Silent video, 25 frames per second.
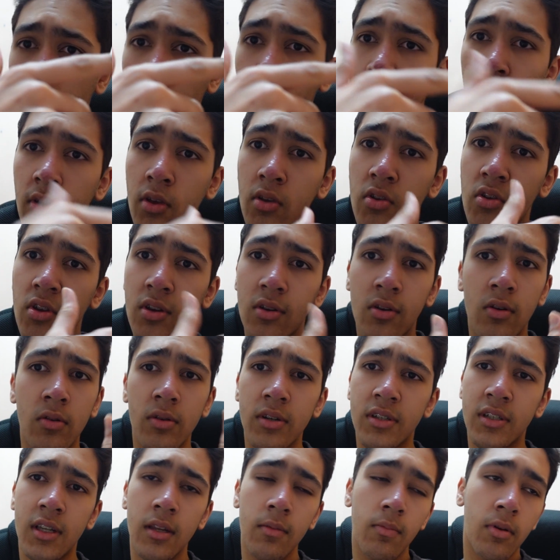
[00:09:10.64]
If you should go to
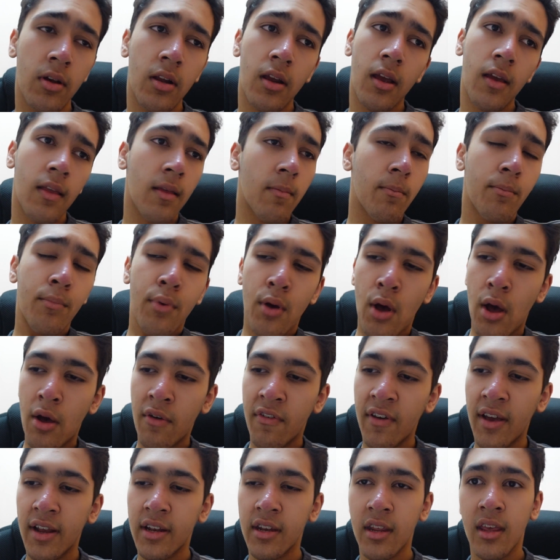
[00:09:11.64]
sleep earlier, then
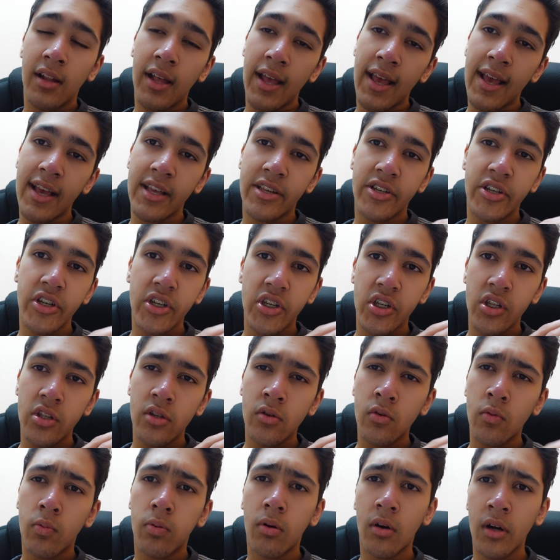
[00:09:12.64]
perfect. Like, it's just
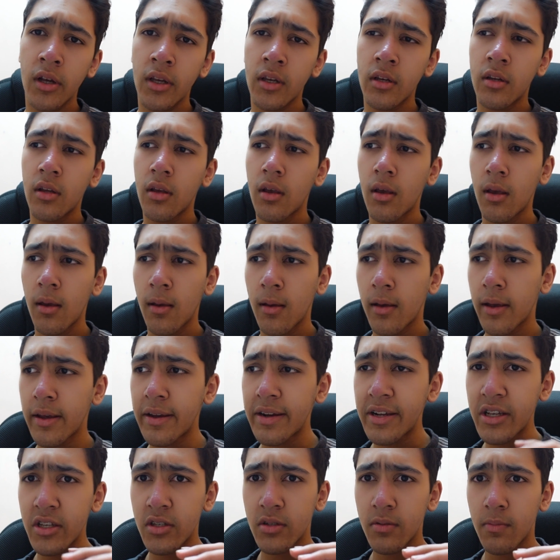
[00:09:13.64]
no point. It
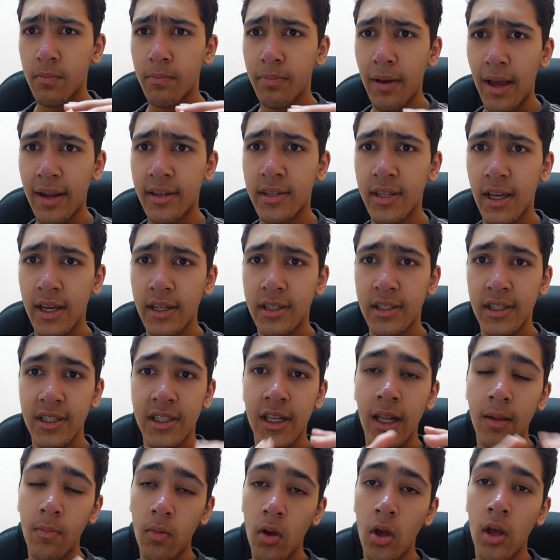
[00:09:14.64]
is better to
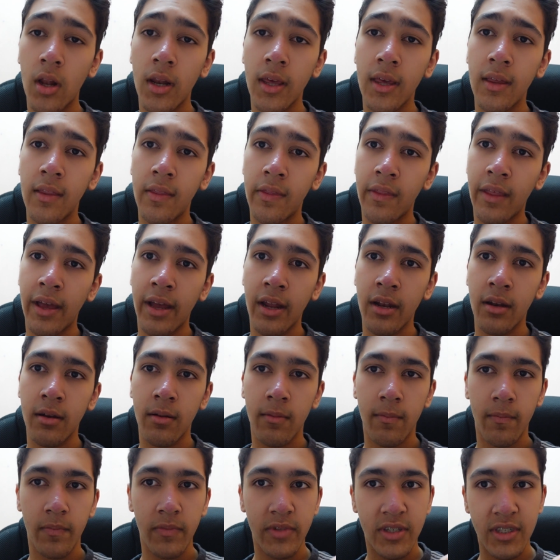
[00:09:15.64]
sleep early than
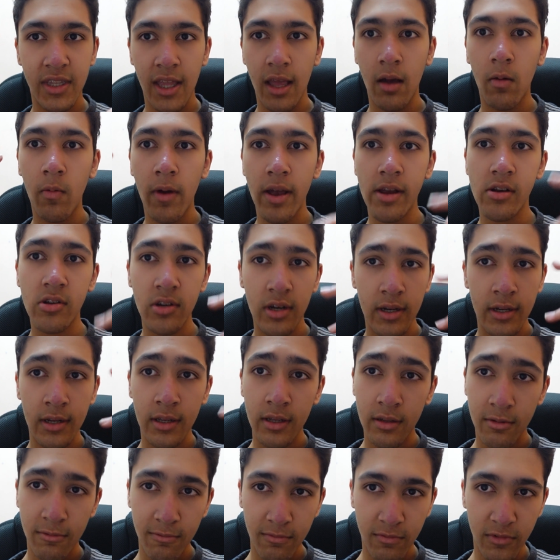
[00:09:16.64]
stay awake trying to